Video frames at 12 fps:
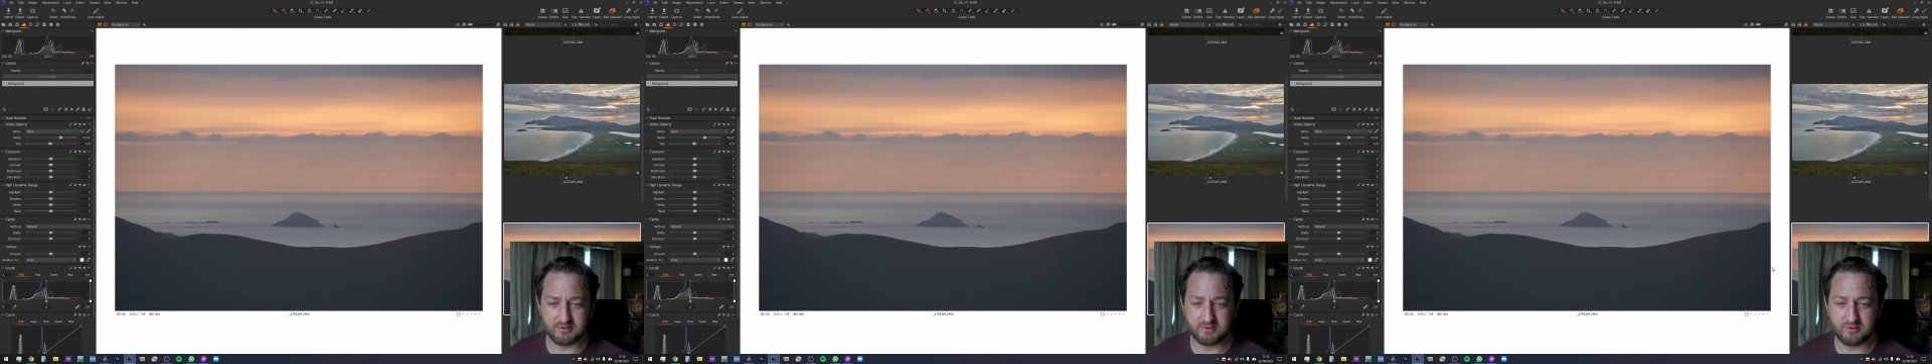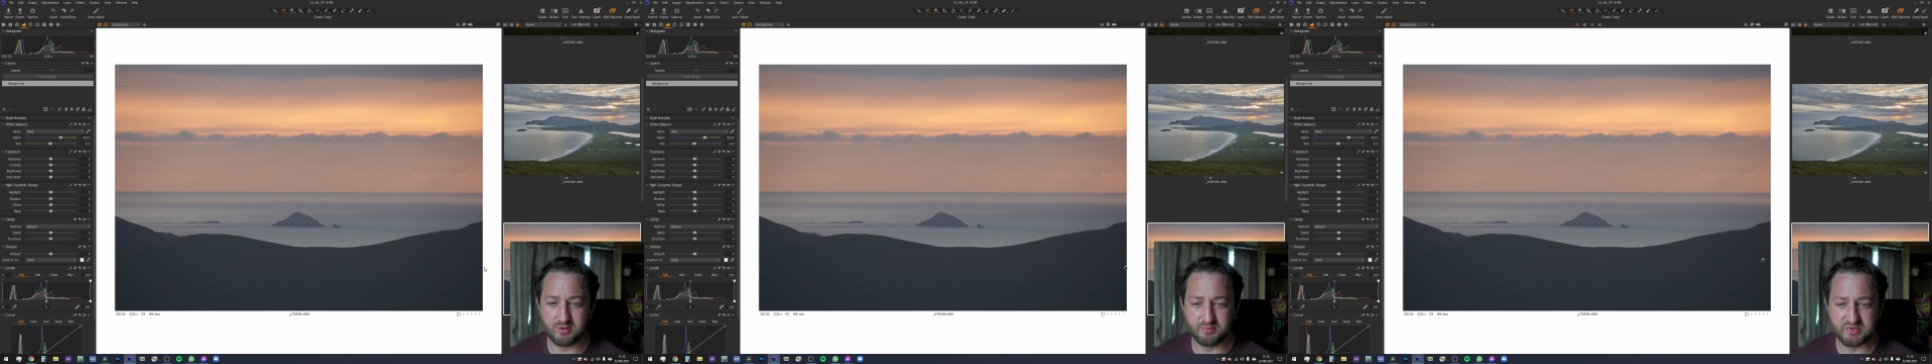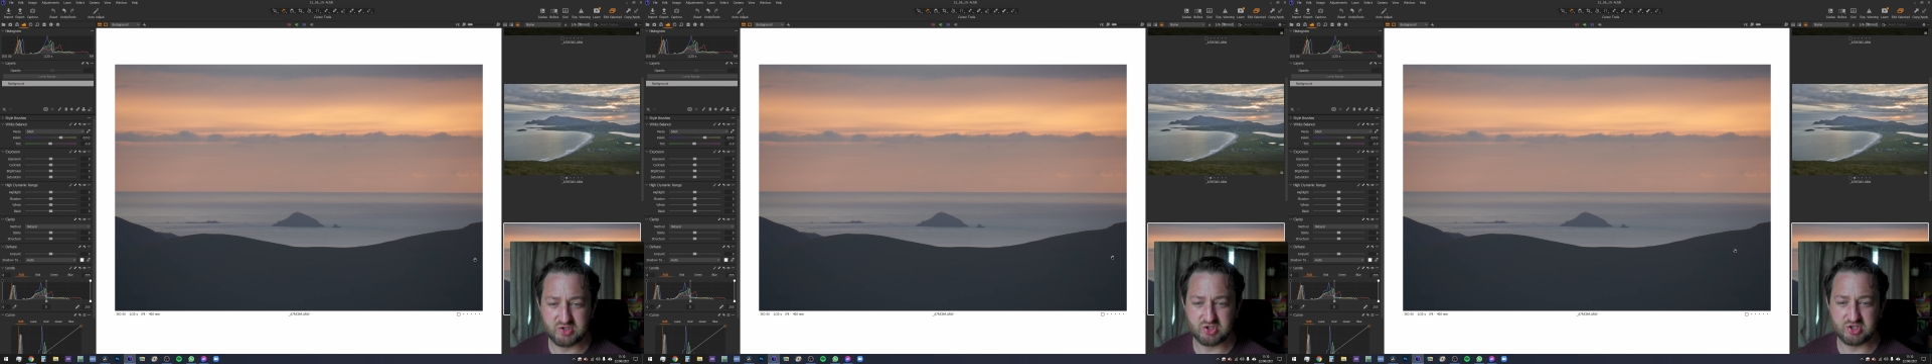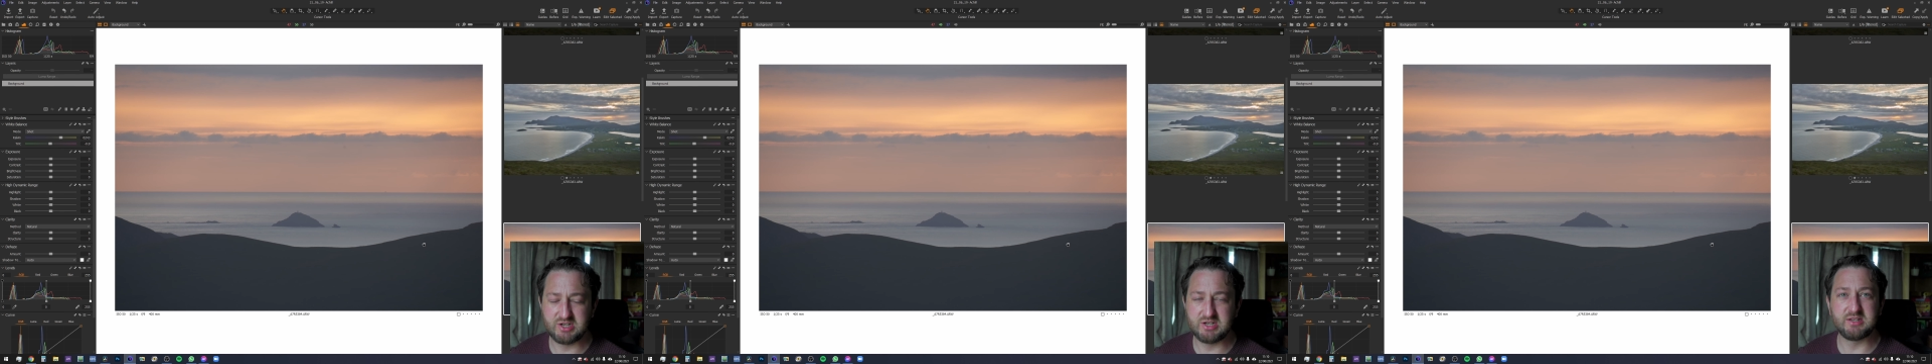composition
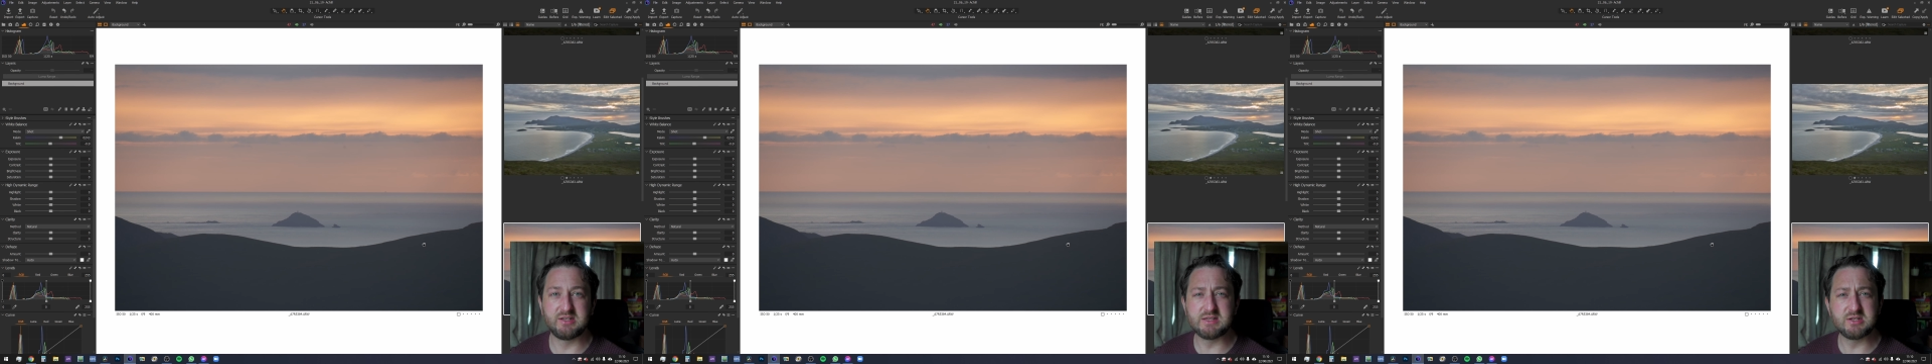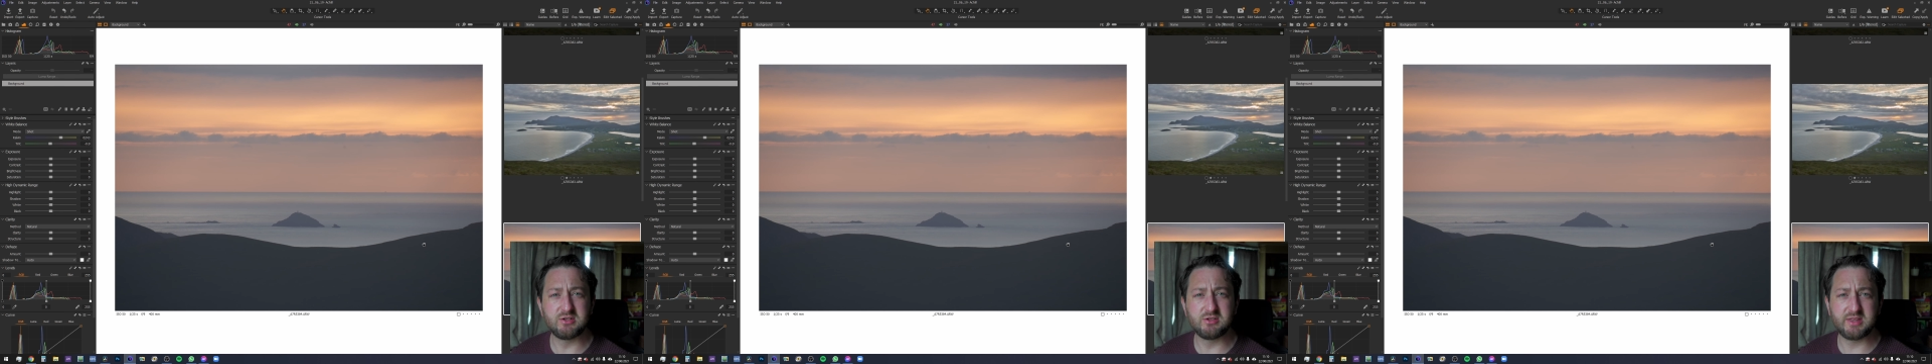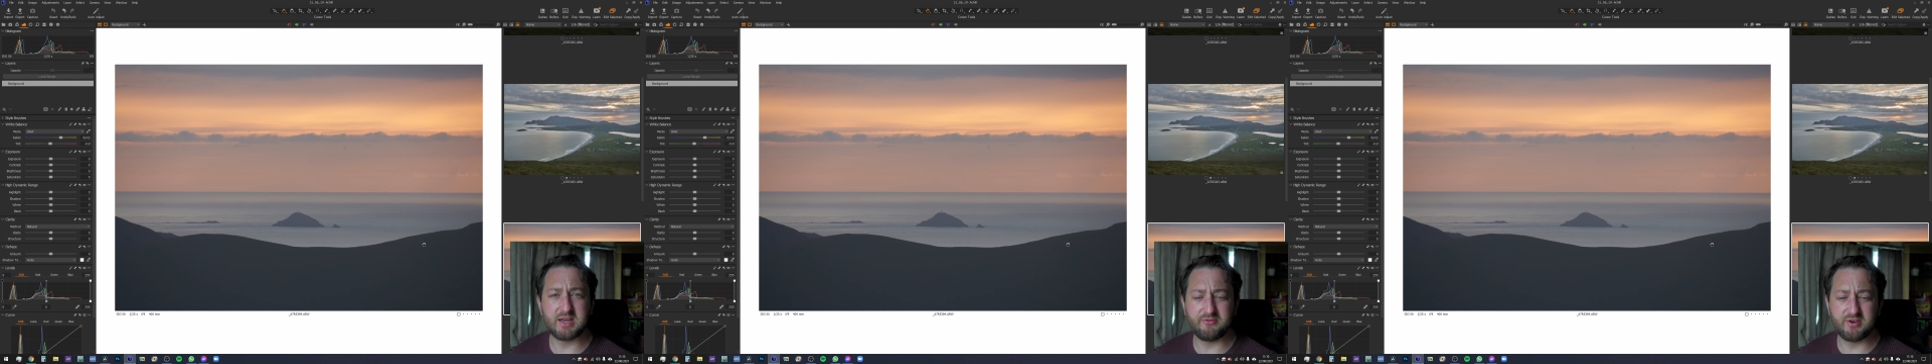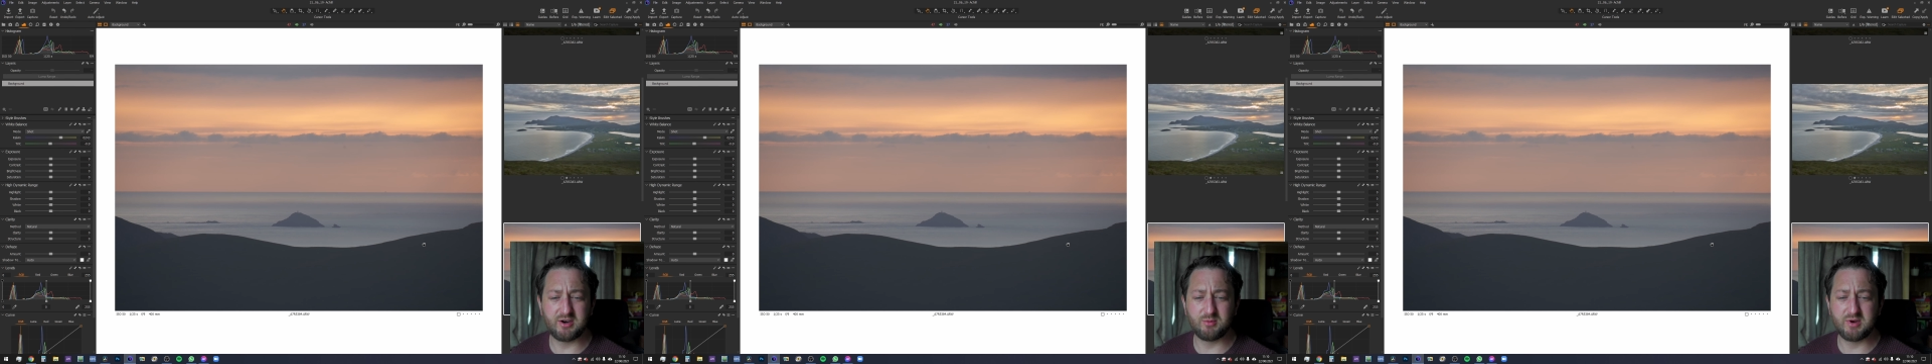here, it doesn't look that
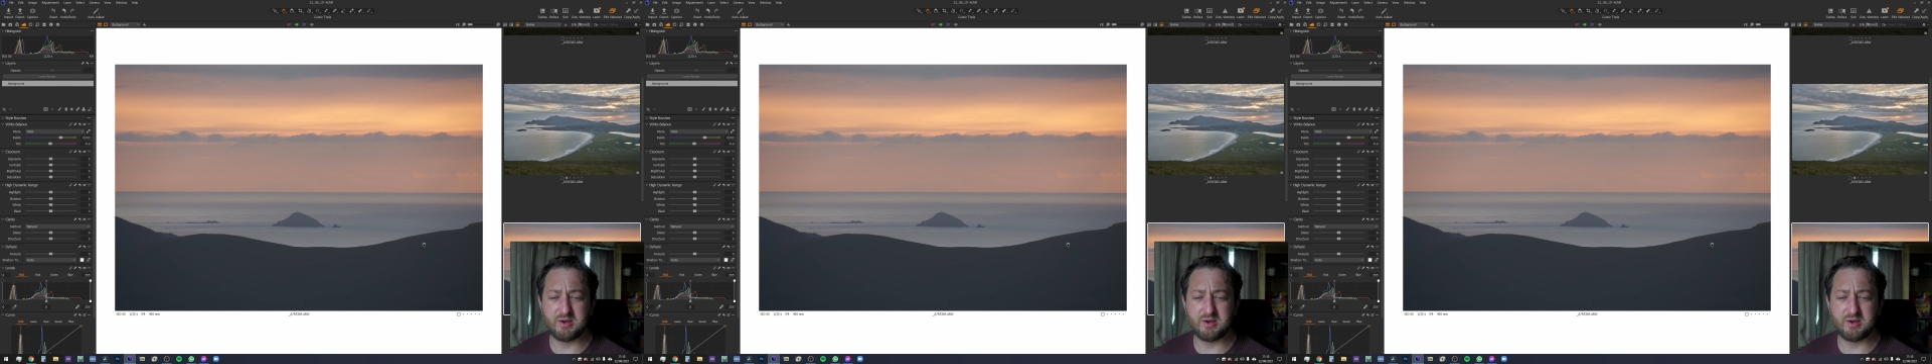far away,